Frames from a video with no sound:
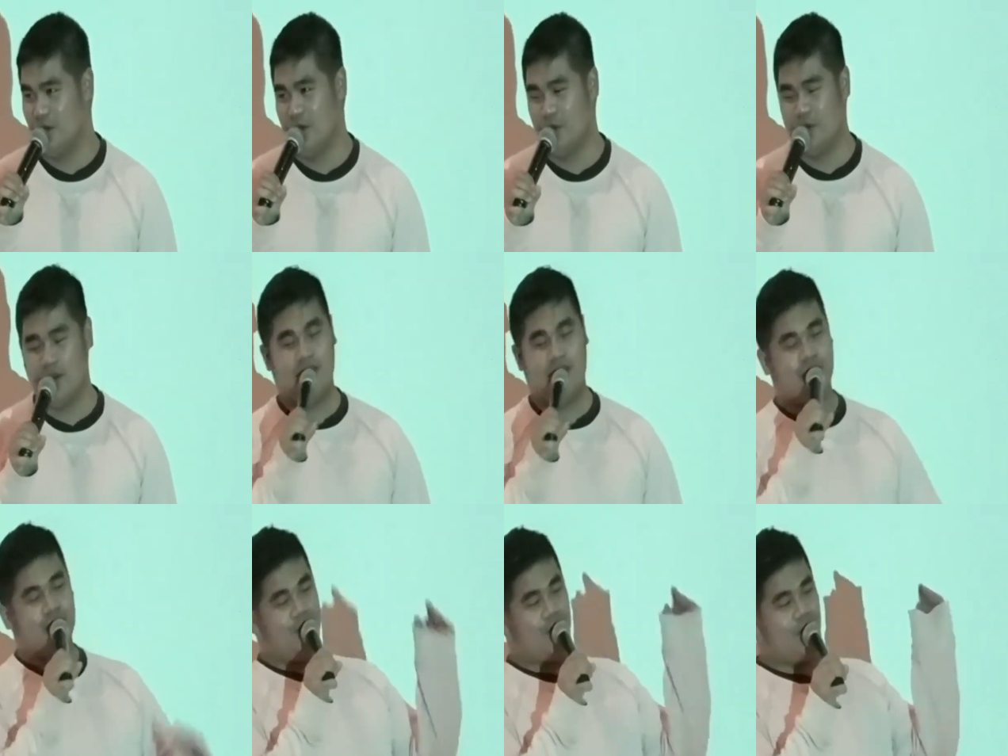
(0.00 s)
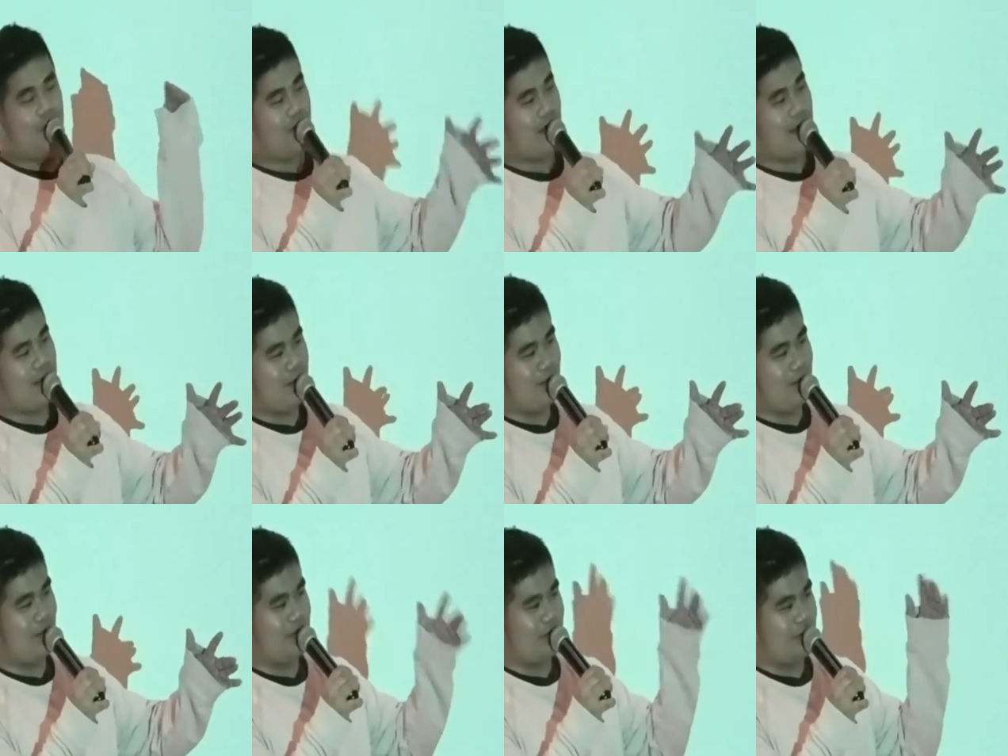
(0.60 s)
Okay, so the first time I
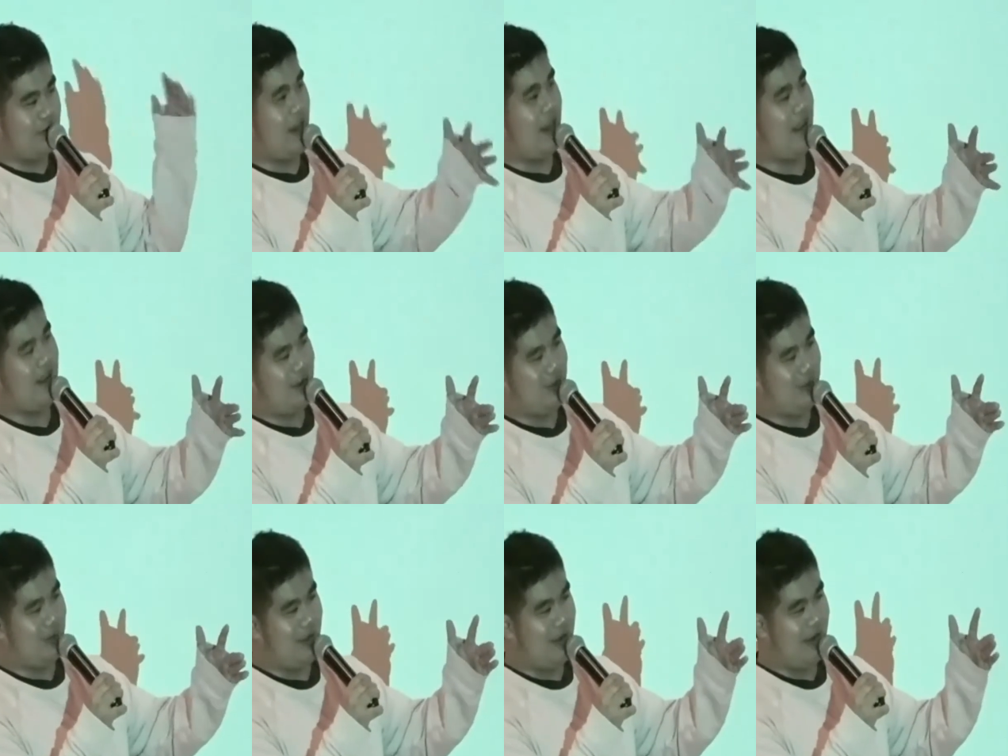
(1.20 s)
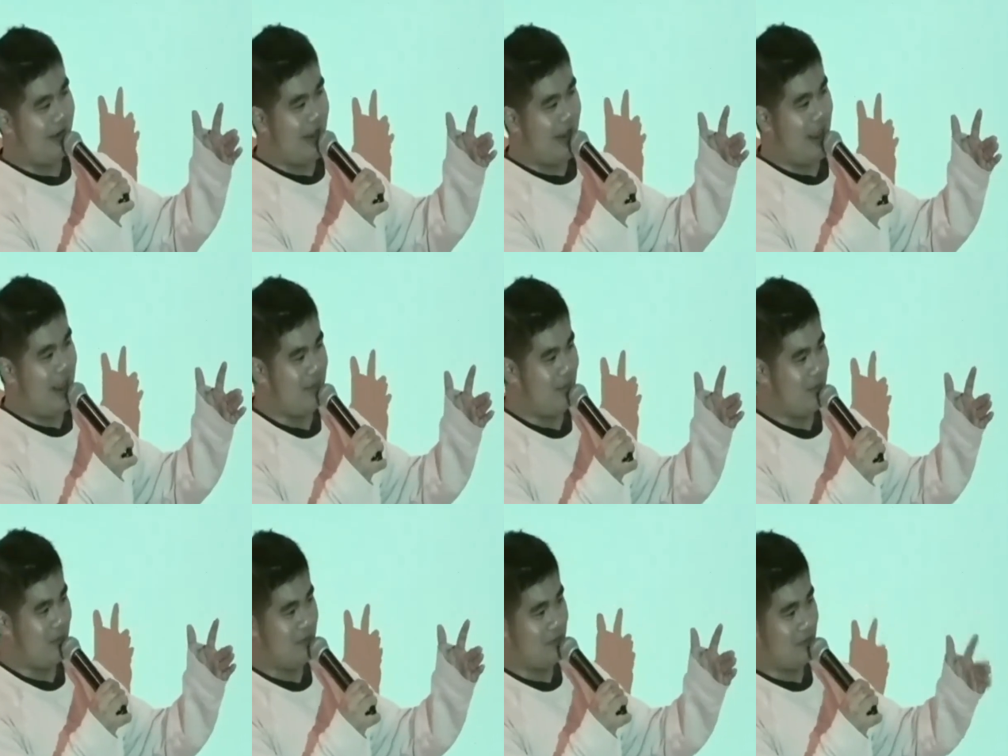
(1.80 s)
ever did stand-up on
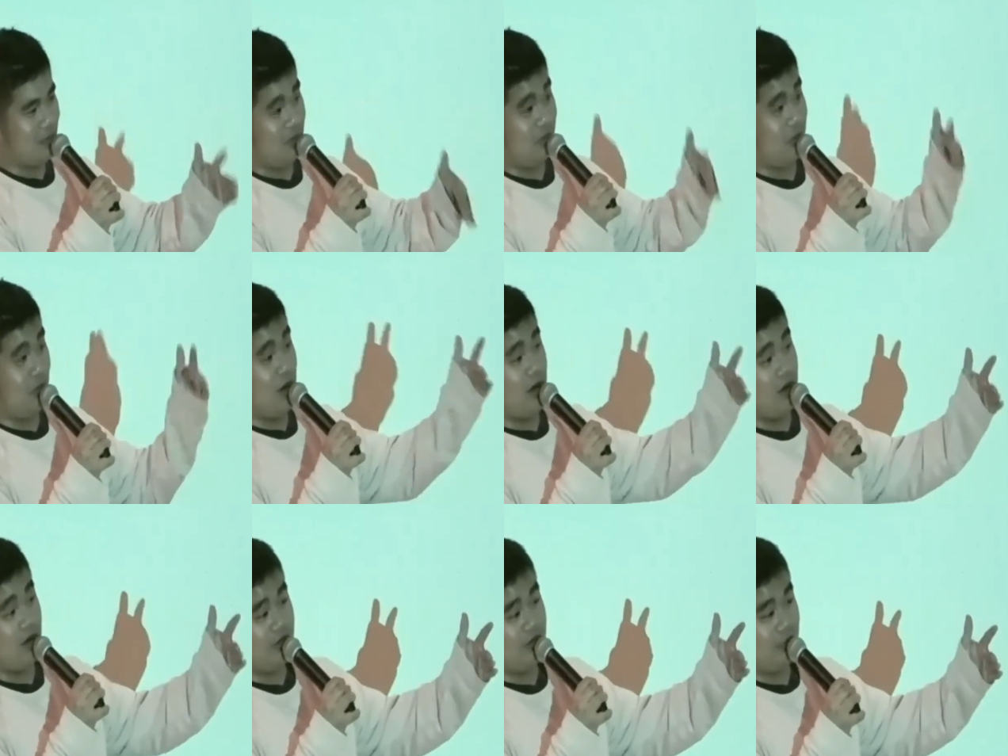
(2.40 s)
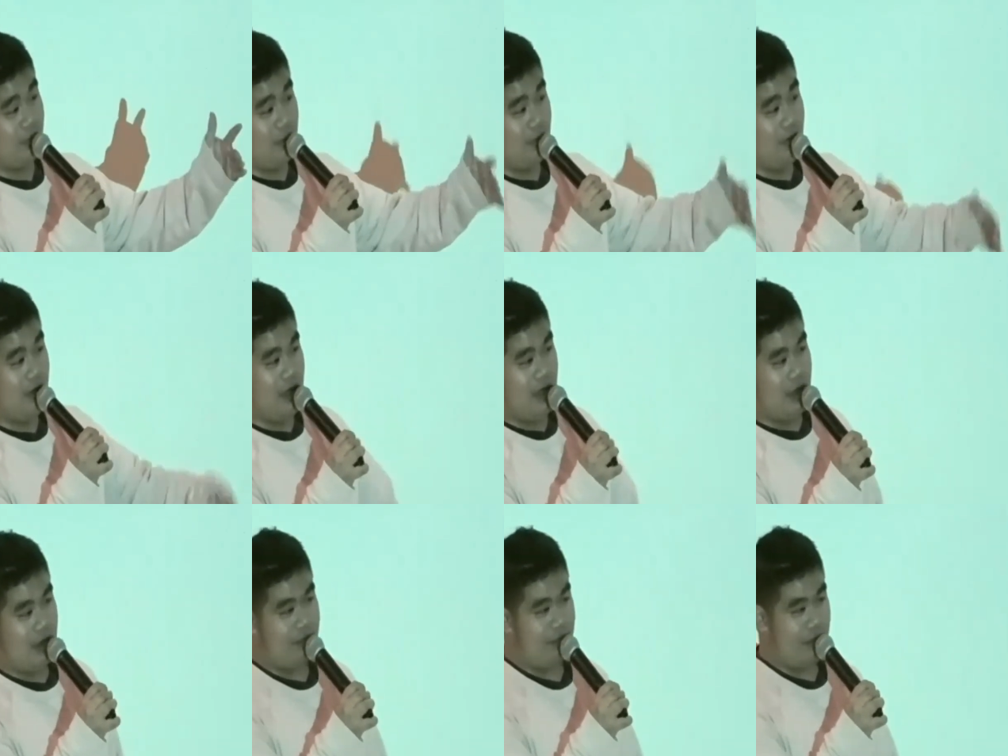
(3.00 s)
campus was a rehearsal
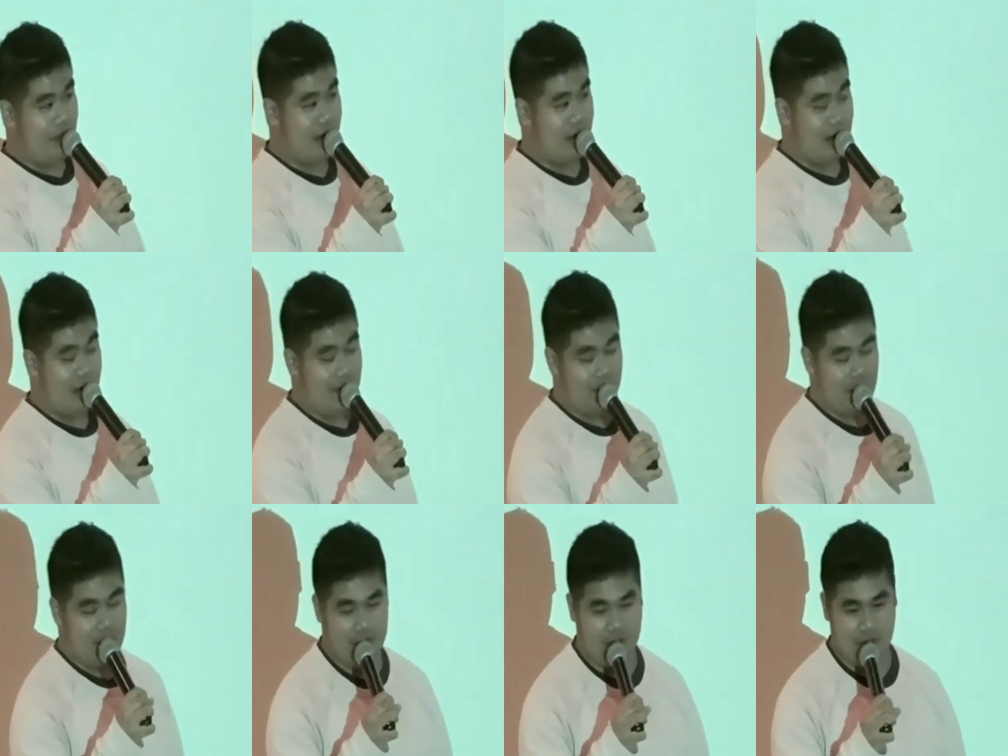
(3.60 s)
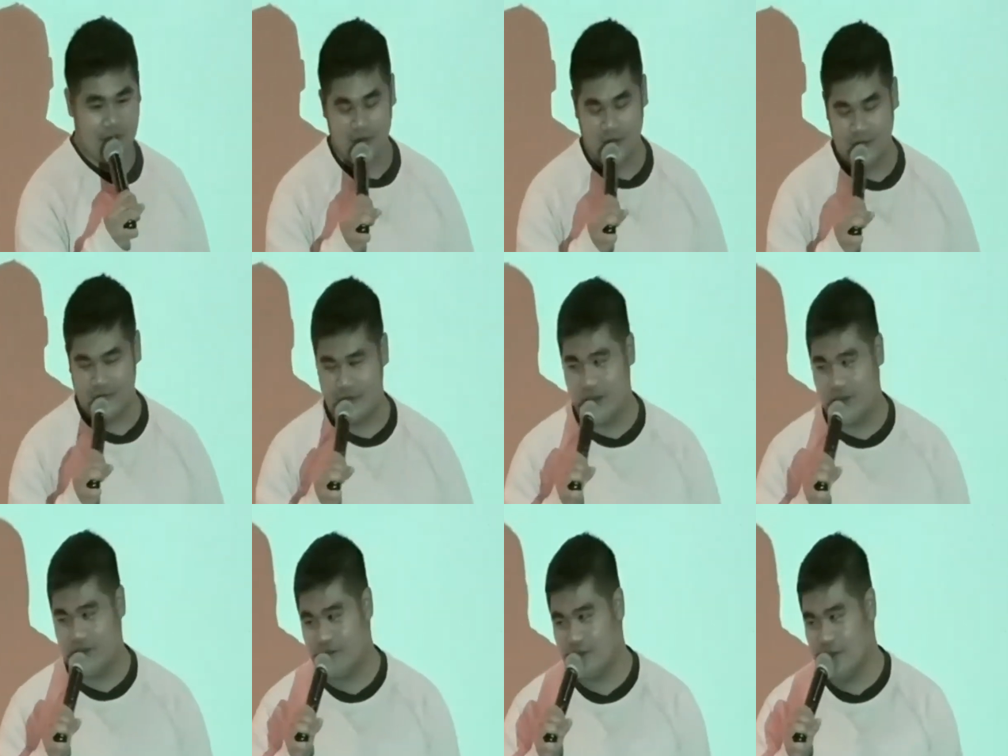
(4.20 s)
for a diversity
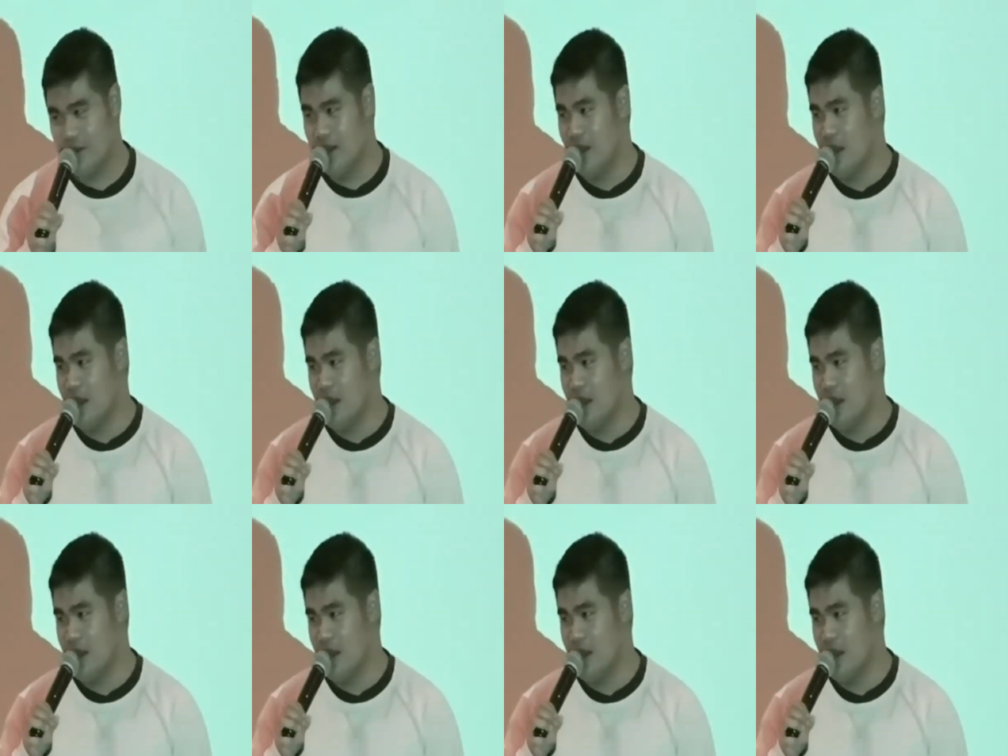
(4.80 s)
event,